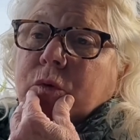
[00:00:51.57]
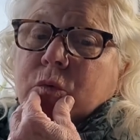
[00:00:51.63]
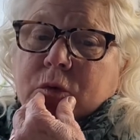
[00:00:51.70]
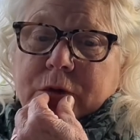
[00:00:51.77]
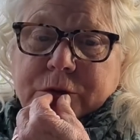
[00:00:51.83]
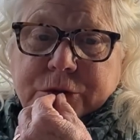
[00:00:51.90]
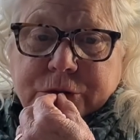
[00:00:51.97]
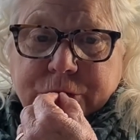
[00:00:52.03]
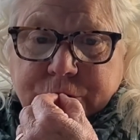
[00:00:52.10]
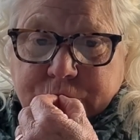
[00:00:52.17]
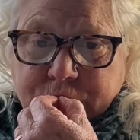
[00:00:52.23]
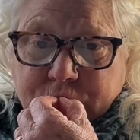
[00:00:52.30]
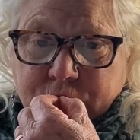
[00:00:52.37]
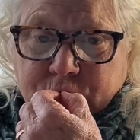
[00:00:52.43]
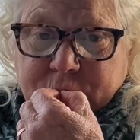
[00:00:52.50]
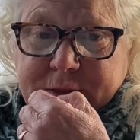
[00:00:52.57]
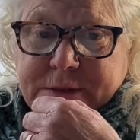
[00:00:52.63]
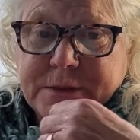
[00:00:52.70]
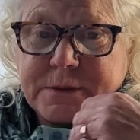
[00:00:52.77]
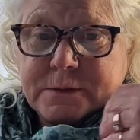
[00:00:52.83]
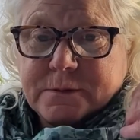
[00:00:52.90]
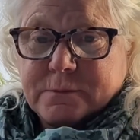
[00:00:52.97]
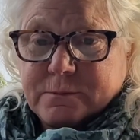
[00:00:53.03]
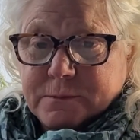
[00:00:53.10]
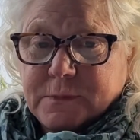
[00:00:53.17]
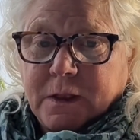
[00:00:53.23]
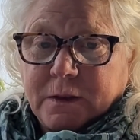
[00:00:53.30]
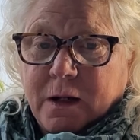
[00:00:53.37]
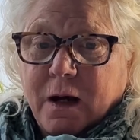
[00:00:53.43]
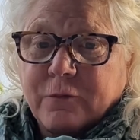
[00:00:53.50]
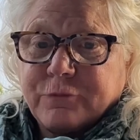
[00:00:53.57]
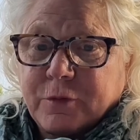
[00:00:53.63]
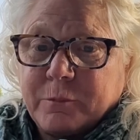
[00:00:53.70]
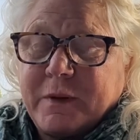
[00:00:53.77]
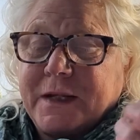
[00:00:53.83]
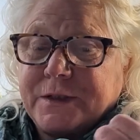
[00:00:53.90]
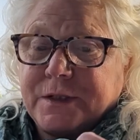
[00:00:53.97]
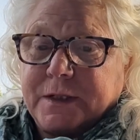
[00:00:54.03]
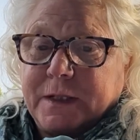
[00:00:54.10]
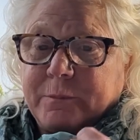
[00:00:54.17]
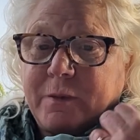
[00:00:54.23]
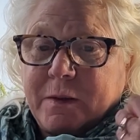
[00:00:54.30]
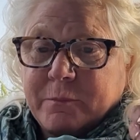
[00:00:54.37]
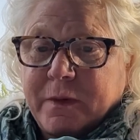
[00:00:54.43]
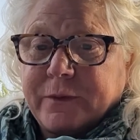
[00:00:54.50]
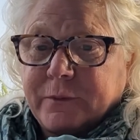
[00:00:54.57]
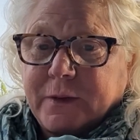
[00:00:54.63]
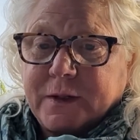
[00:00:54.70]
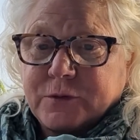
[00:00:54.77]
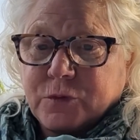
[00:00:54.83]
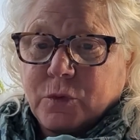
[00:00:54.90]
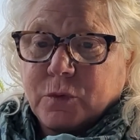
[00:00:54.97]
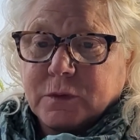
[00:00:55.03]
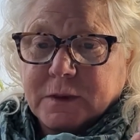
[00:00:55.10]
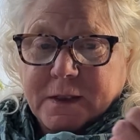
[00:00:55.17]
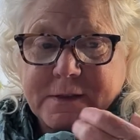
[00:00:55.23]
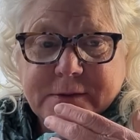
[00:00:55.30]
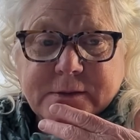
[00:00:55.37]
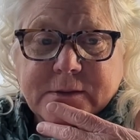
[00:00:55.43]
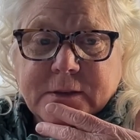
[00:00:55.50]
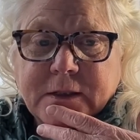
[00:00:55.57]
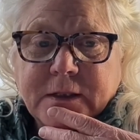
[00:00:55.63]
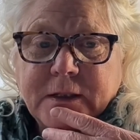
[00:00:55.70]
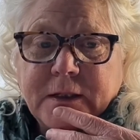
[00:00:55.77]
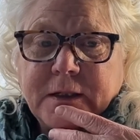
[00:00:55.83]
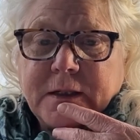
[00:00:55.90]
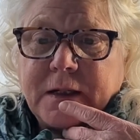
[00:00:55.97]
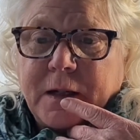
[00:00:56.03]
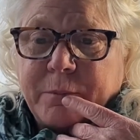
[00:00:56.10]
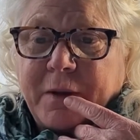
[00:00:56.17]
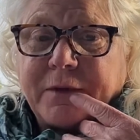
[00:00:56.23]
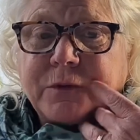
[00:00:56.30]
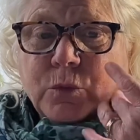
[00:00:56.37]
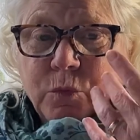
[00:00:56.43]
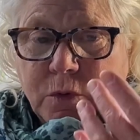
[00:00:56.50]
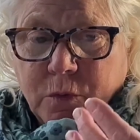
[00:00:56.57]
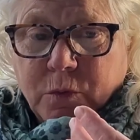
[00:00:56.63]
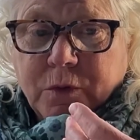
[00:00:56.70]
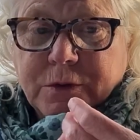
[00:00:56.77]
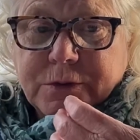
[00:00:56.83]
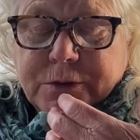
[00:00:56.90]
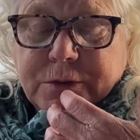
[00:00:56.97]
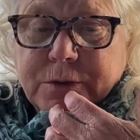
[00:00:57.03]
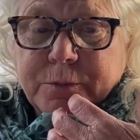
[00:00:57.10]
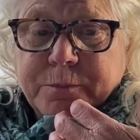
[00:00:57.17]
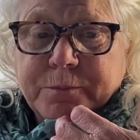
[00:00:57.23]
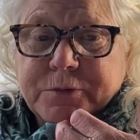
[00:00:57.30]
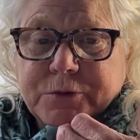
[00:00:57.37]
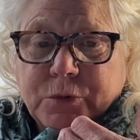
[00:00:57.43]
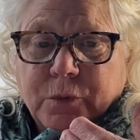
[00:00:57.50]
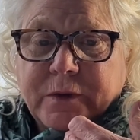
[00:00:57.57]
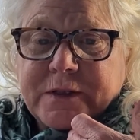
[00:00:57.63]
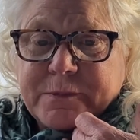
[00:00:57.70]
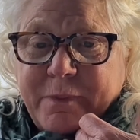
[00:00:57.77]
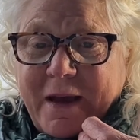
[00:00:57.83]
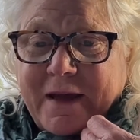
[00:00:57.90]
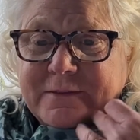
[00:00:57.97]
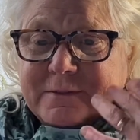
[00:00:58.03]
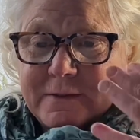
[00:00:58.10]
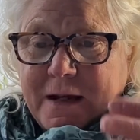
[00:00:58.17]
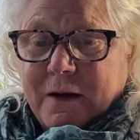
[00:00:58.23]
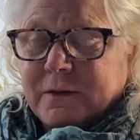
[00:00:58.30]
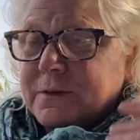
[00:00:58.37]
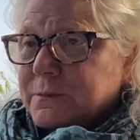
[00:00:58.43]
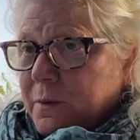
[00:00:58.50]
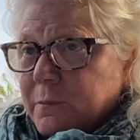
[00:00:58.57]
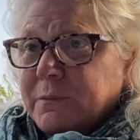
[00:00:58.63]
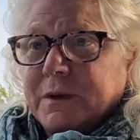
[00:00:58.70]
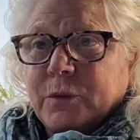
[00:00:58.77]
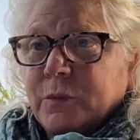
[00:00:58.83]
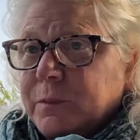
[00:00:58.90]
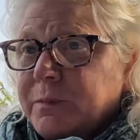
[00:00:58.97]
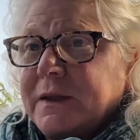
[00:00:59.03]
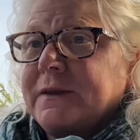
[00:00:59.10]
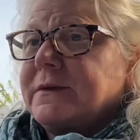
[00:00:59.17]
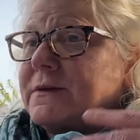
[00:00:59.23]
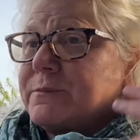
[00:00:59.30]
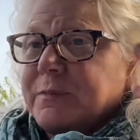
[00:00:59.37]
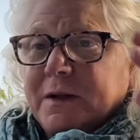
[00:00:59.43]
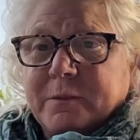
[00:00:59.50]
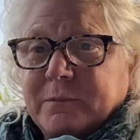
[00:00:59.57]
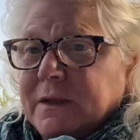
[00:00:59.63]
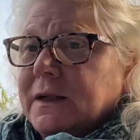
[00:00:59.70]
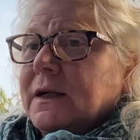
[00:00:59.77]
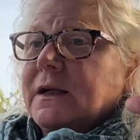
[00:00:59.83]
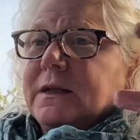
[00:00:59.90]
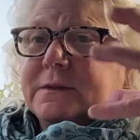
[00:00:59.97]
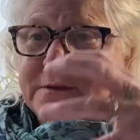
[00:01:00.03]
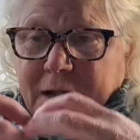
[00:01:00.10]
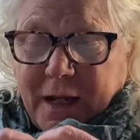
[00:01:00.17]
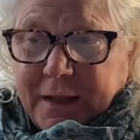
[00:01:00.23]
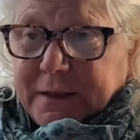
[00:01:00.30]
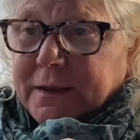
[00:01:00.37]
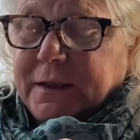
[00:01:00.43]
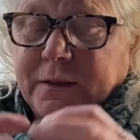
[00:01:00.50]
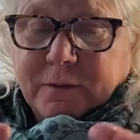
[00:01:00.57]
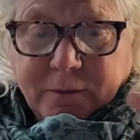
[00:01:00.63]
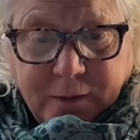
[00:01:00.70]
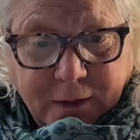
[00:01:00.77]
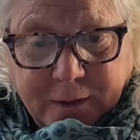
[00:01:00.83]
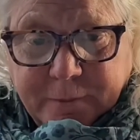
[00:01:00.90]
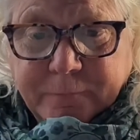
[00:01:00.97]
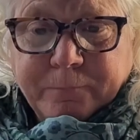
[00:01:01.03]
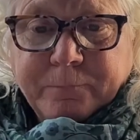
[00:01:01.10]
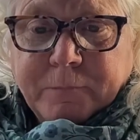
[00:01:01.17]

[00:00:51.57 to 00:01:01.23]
War II was a confirmation that my mother had told us about the World War II stories passed down. And I'm going to repeat this, but I'm going to tie it in, okay?